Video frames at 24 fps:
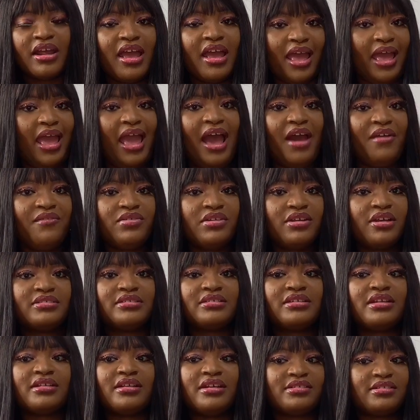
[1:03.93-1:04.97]
I haven't gotten
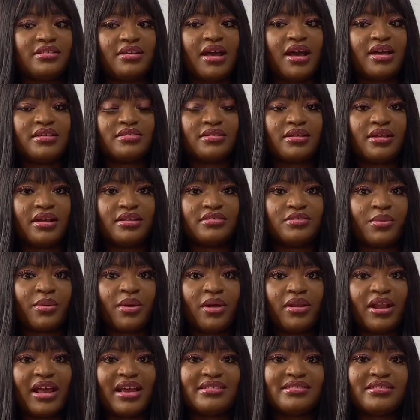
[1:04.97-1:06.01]
it as, as, as well.
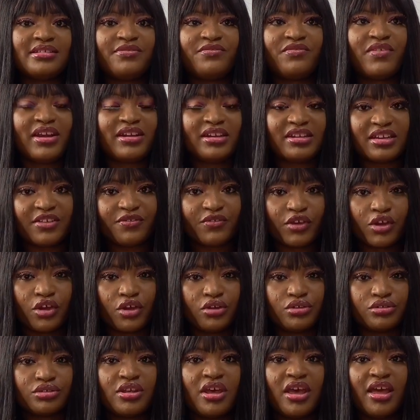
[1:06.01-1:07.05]
I still find it
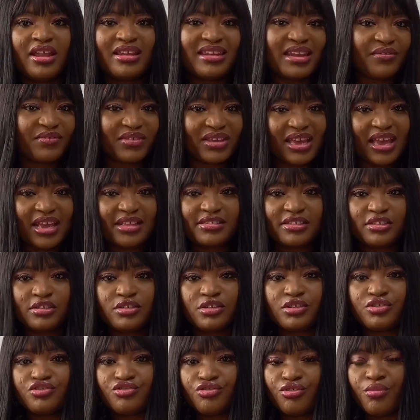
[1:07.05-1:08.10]
difficult navigating
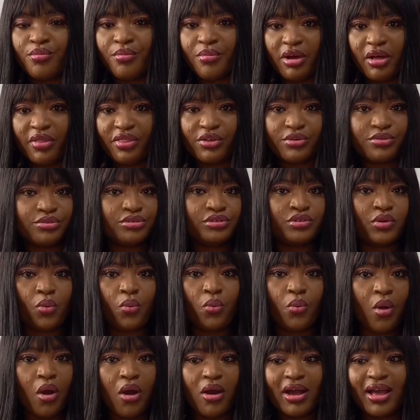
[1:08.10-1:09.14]
through motherhood,
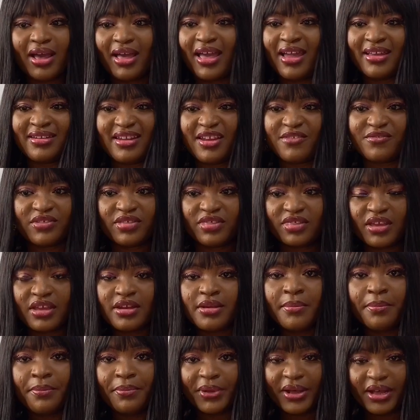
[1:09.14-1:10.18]
work, and everything,
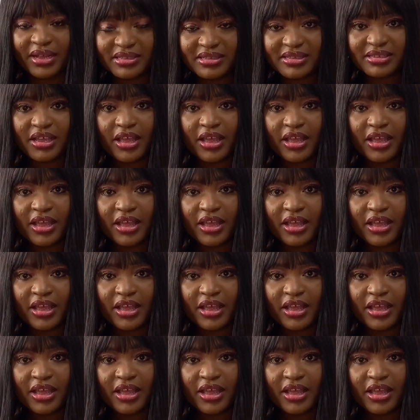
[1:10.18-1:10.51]
but